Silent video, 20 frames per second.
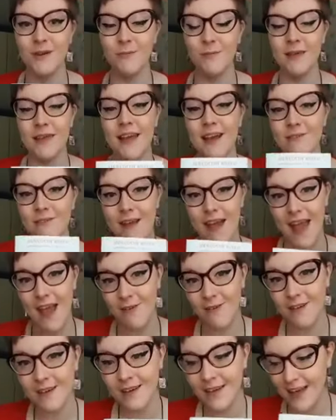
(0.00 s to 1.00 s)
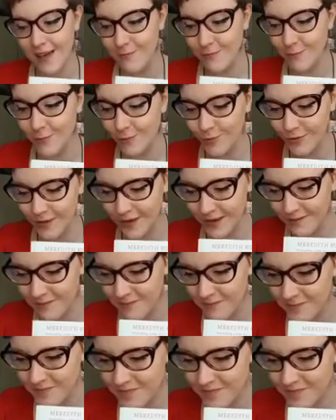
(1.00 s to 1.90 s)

We have Eric and Morgan.